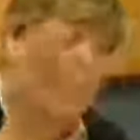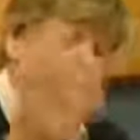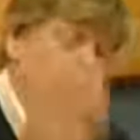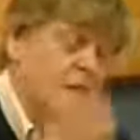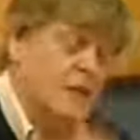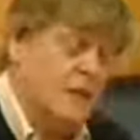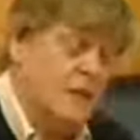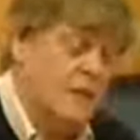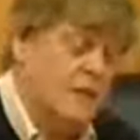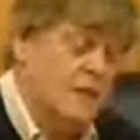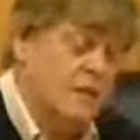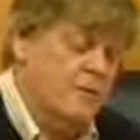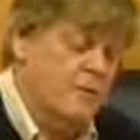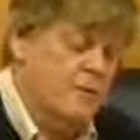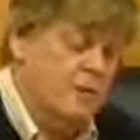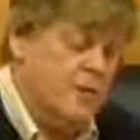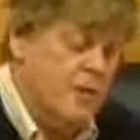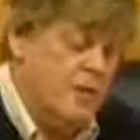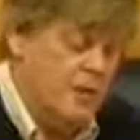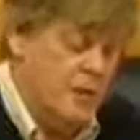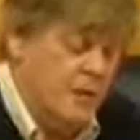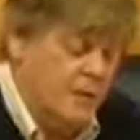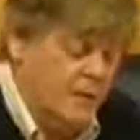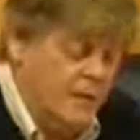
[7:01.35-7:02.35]
the
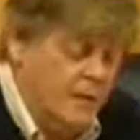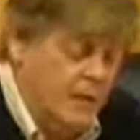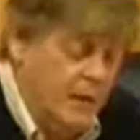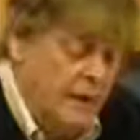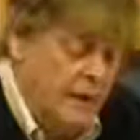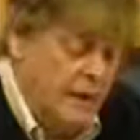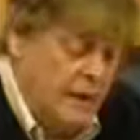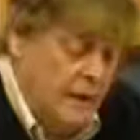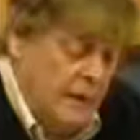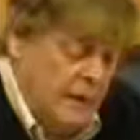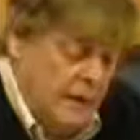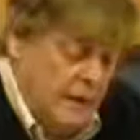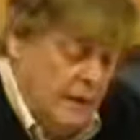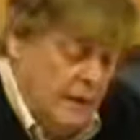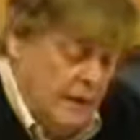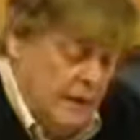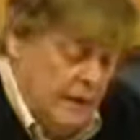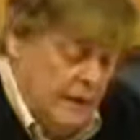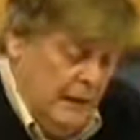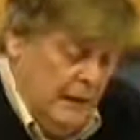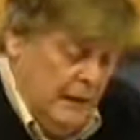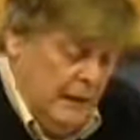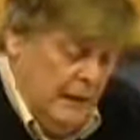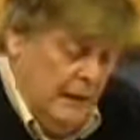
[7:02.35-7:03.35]
return.
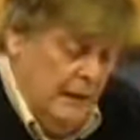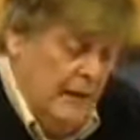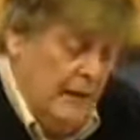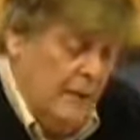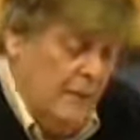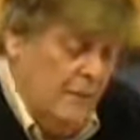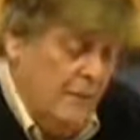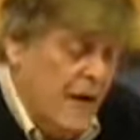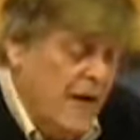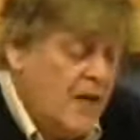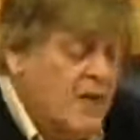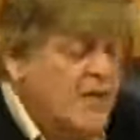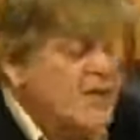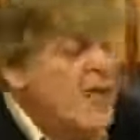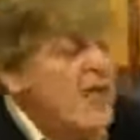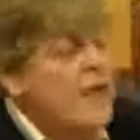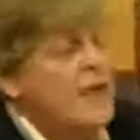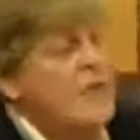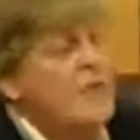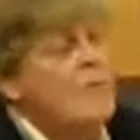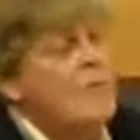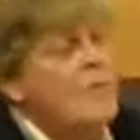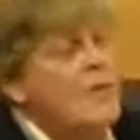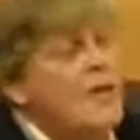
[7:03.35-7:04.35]
Now, my
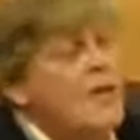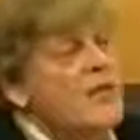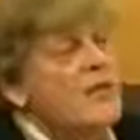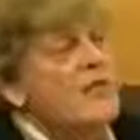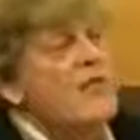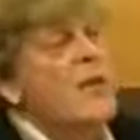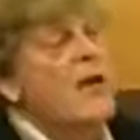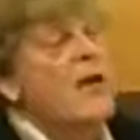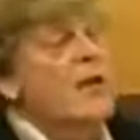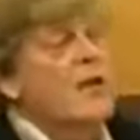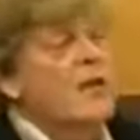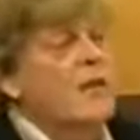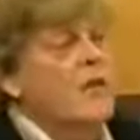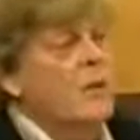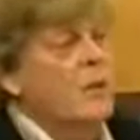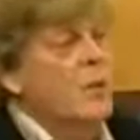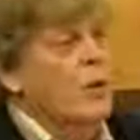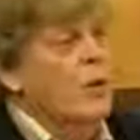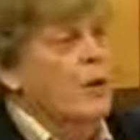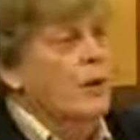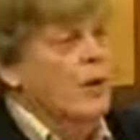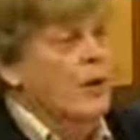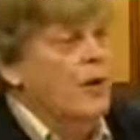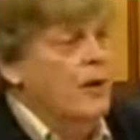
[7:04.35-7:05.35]
second best friend in the
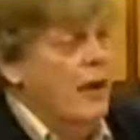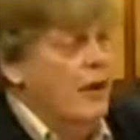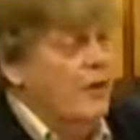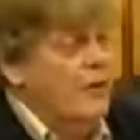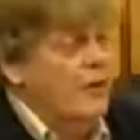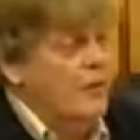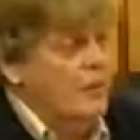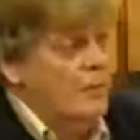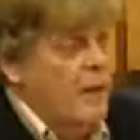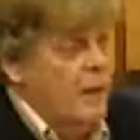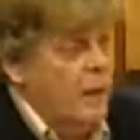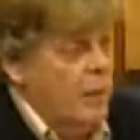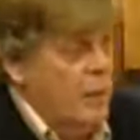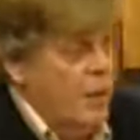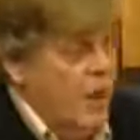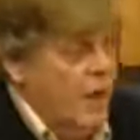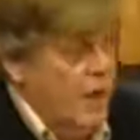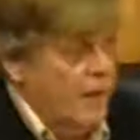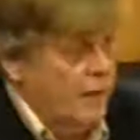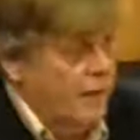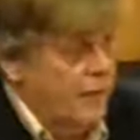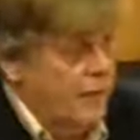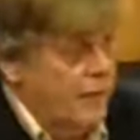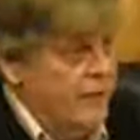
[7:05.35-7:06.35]
world after my
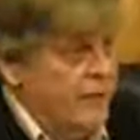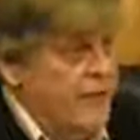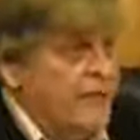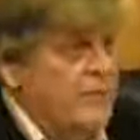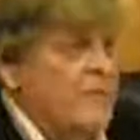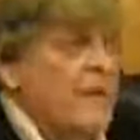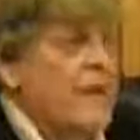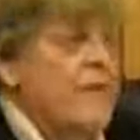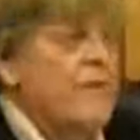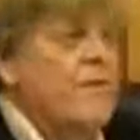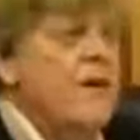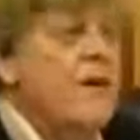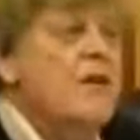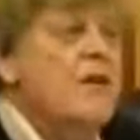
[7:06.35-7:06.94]
wife is my